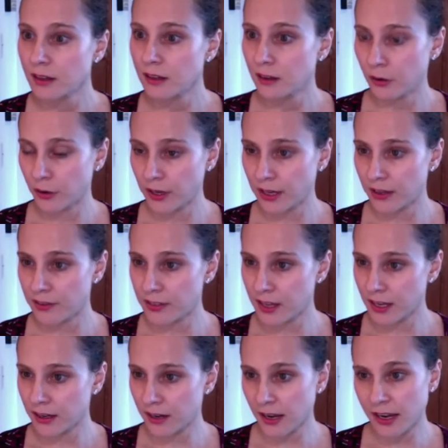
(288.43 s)
Okay, and
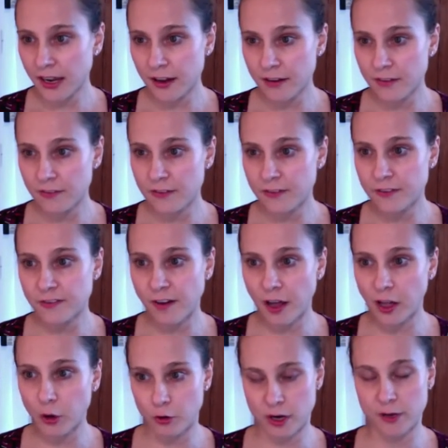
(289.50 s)
then I have
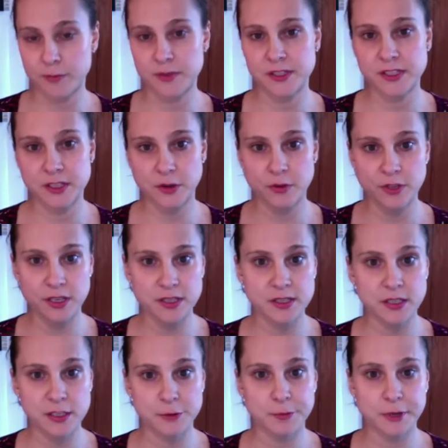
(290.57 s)
follow-ups. So this
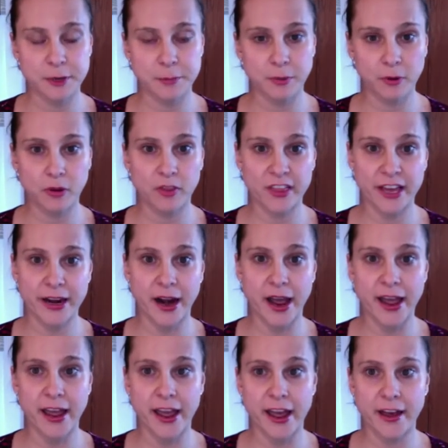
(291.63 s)
is people that
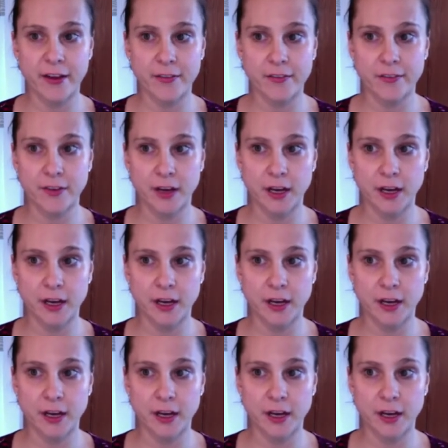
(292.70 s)
I have